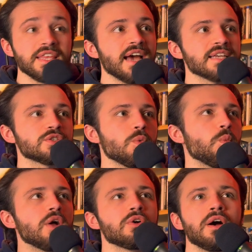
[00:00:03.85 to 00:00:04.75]
Yes,
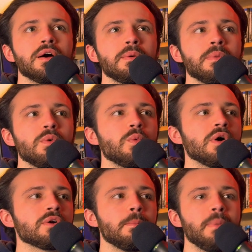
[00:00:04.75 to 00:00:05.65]

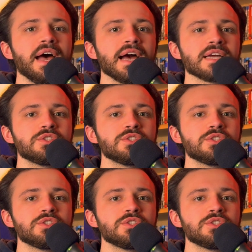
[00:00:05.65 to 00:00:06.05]
welcome back